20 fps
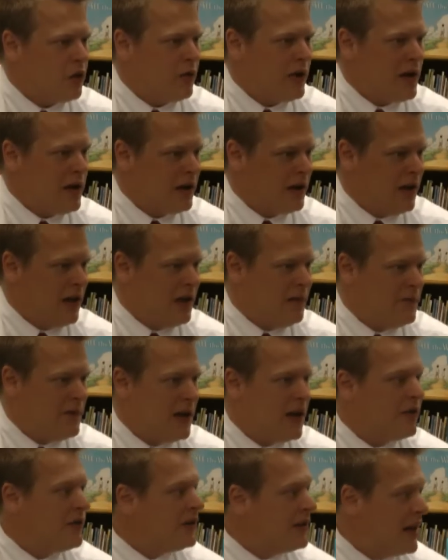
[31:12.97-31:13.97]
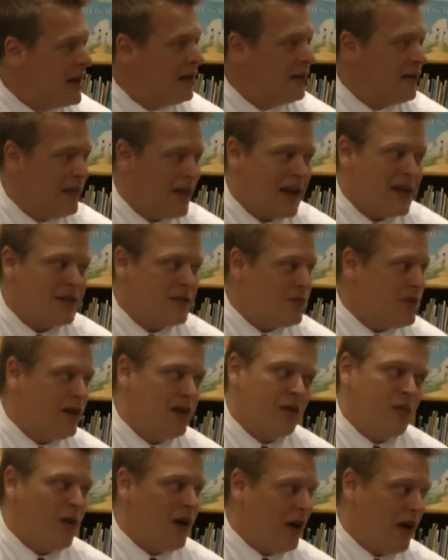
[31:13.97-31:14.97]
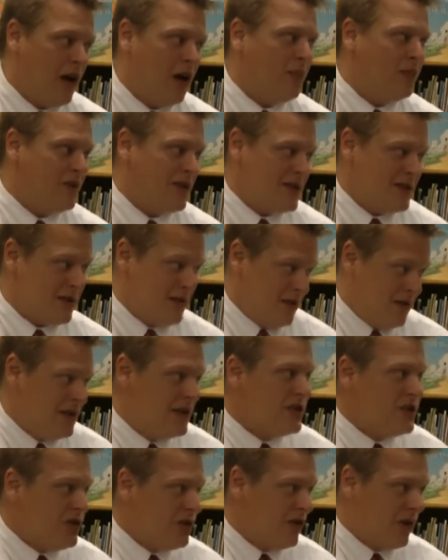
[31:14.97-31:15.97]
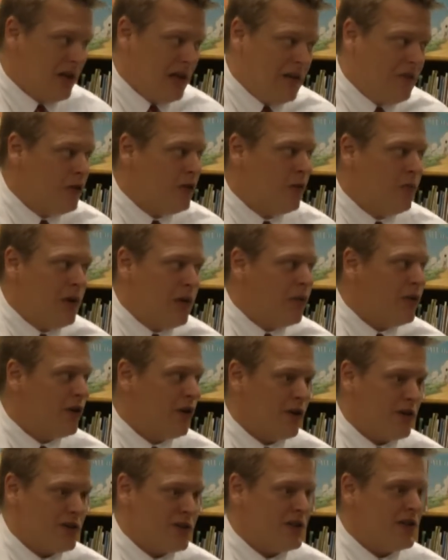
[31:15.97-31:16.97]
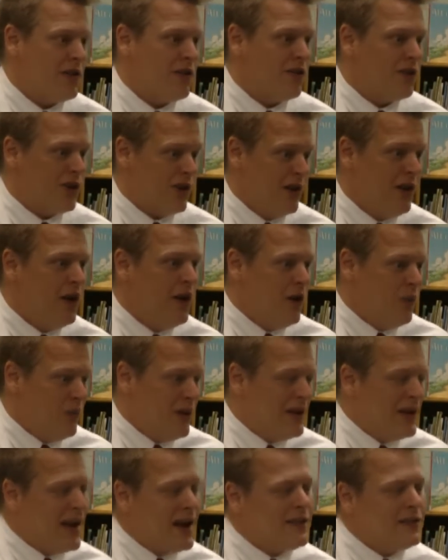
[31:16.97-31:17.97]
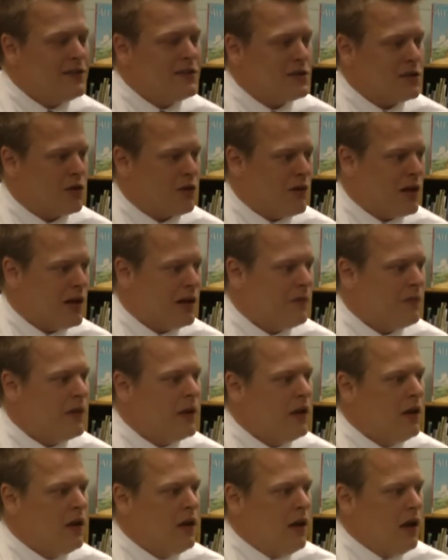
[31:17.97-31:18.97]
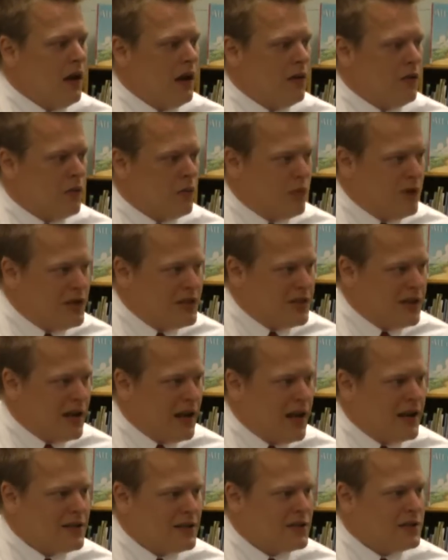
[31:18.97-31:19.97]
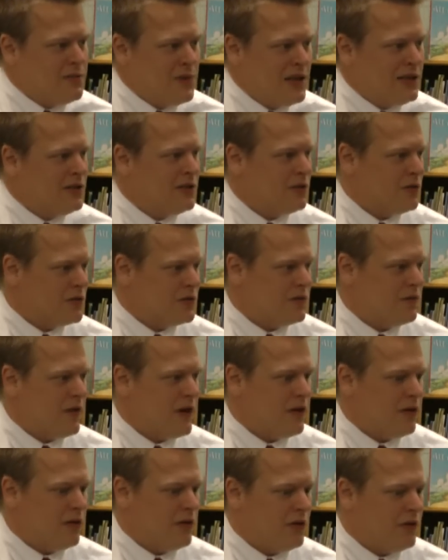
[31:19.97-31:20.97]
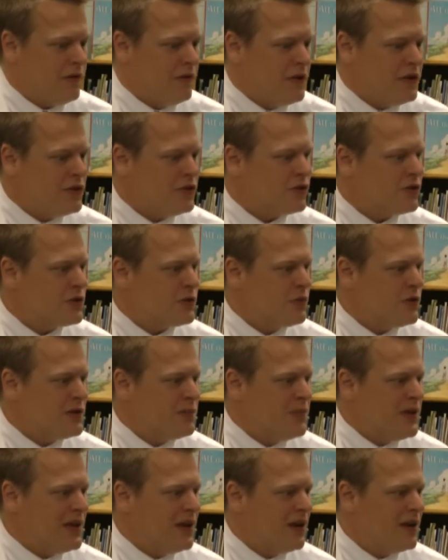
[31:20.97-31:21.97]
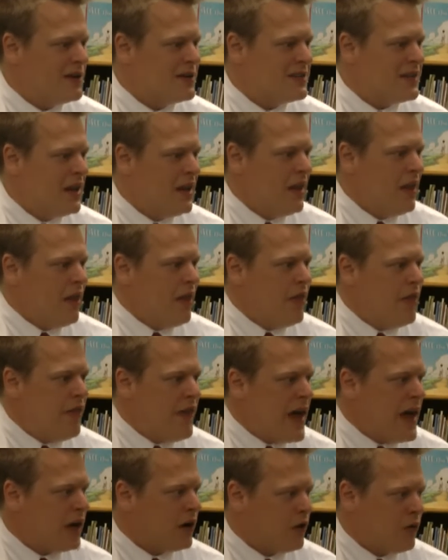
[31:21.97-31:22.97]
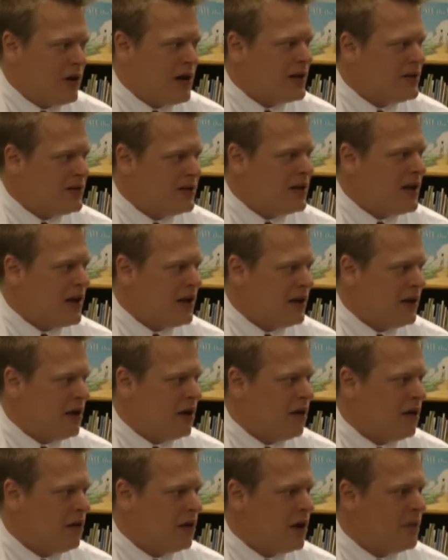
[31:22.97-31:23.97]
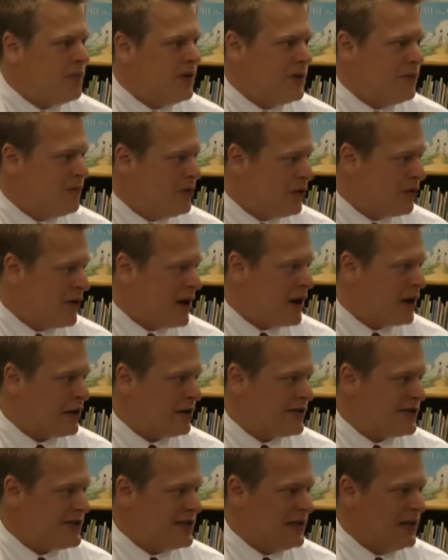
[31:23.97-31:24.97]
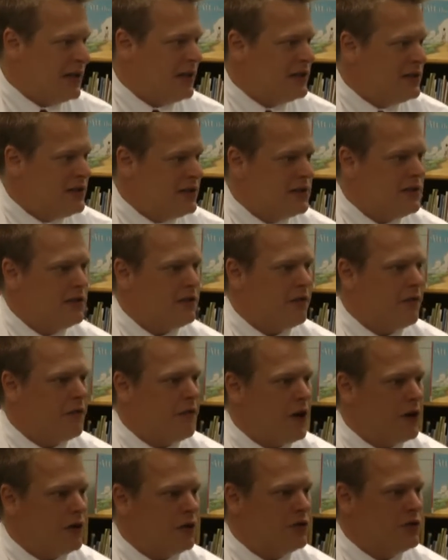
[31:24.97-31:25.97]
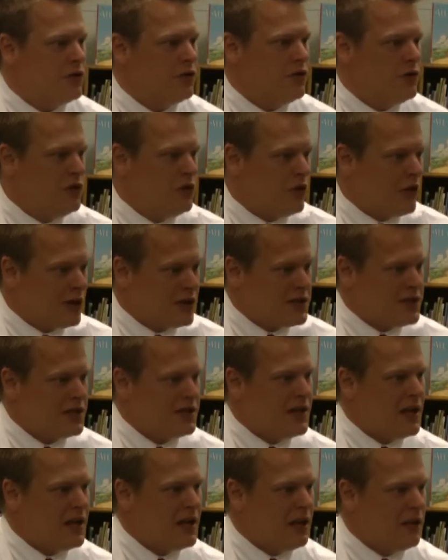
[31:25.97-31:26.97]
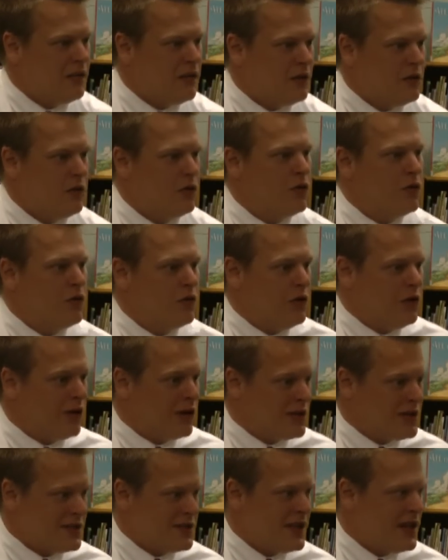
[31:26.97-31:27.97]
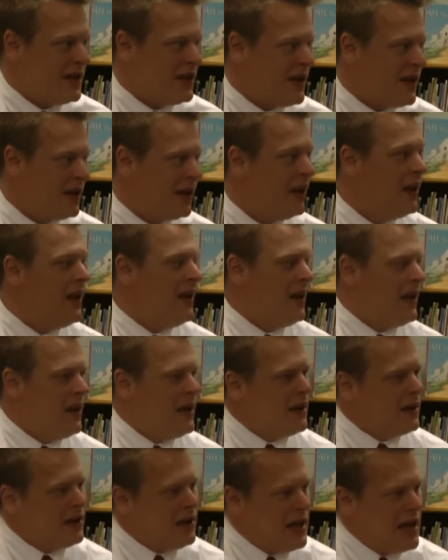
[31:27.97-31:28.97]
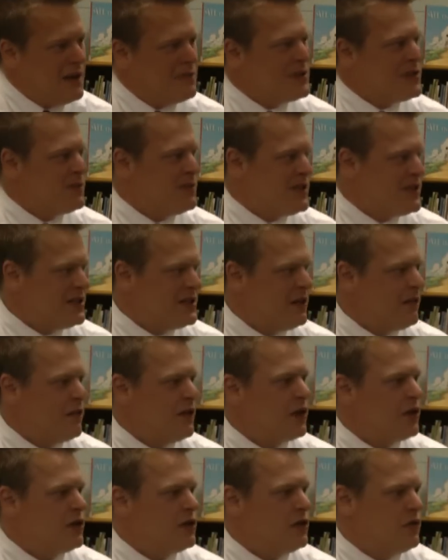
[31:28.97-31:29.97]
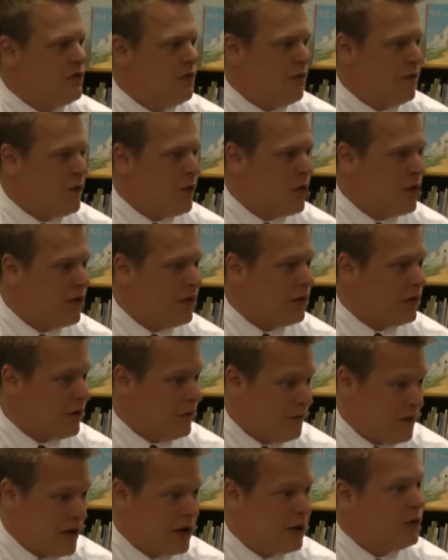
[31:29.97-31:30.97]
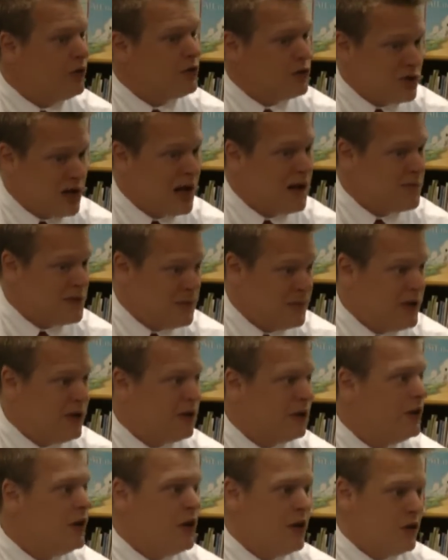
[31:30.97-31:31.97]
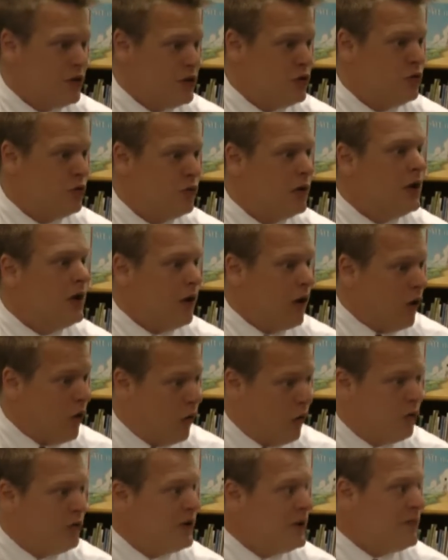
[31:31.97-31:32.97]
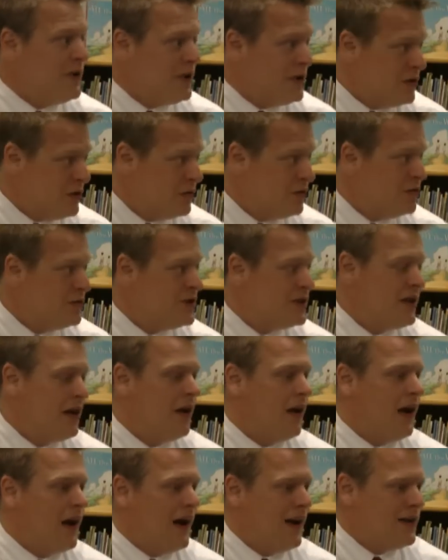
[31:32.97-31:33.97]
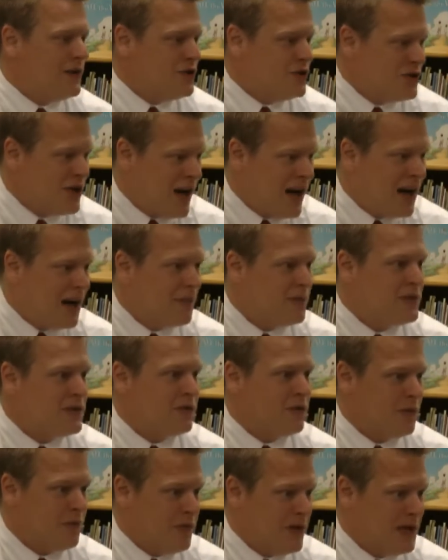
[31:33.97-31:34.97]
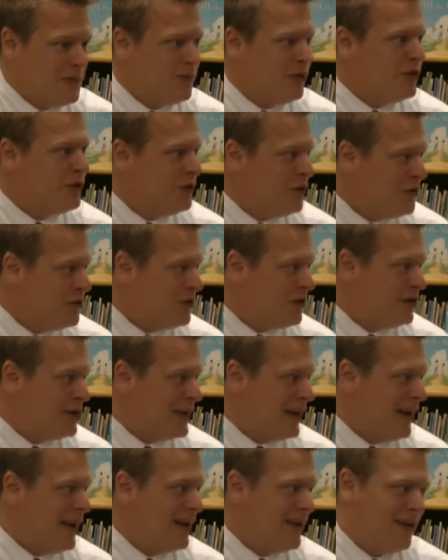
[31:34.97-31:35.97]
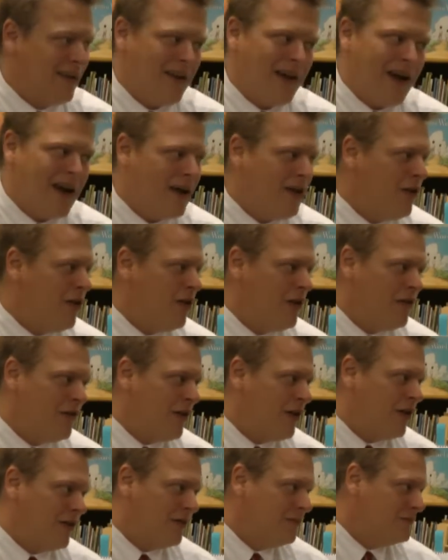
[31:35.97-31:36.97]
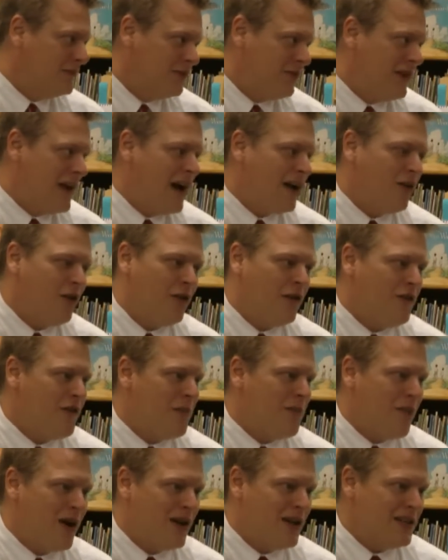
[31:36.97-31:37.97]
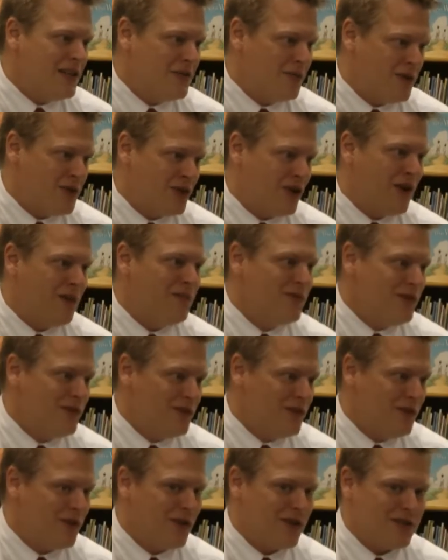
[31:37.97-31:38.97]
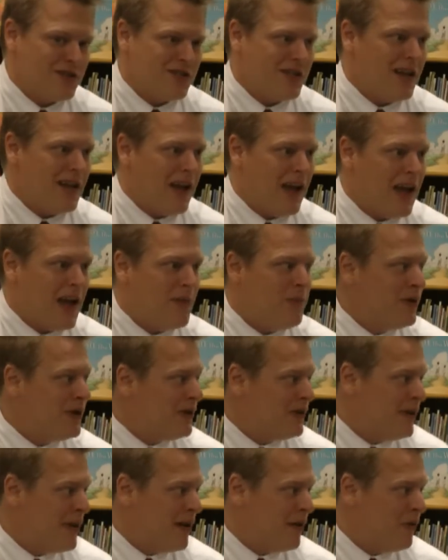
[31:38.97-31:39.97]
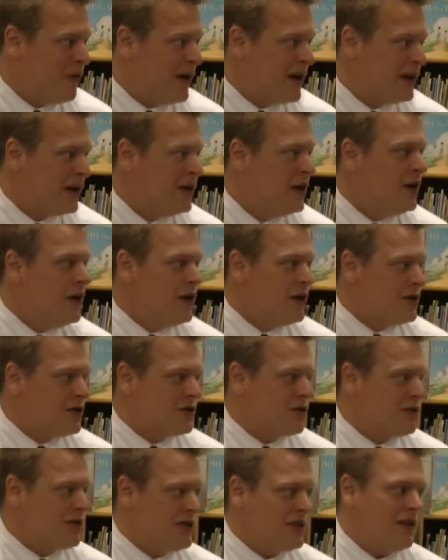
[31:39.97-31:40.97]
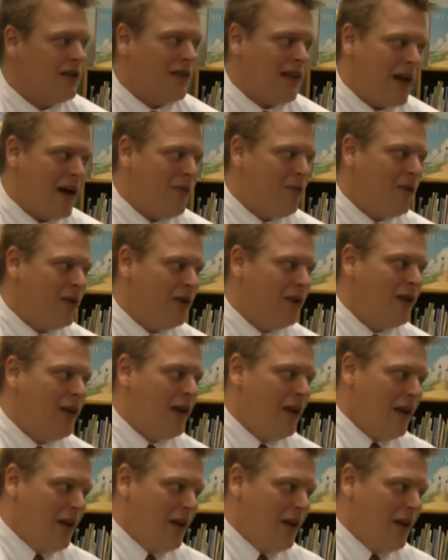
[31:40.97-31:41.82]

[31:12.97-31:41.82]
grant came down. And that's really what helped us this year. Even though we were in austerity, we got this grant. And the reason I had to speak to those federal officials was because that grant did not get hung up in bureaucracy. It didn't funnel to New York State and then go to New York State Ed. It came specific for the federal jobs bill to only be used on jobs for people locally, and not all of the monies which come to New York State happen in that way. So that one,